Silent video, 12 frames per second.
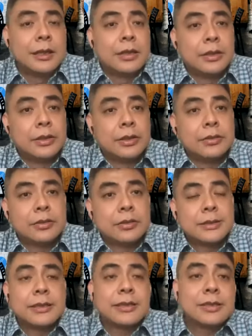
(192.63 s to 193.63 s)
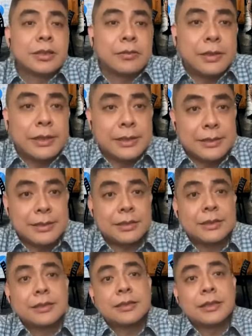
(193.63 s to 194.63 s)
you know, selling software and
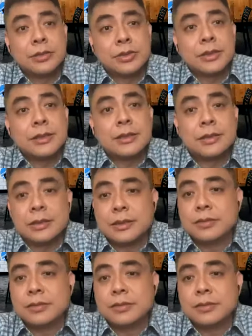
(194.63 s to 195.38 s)
selling solutions is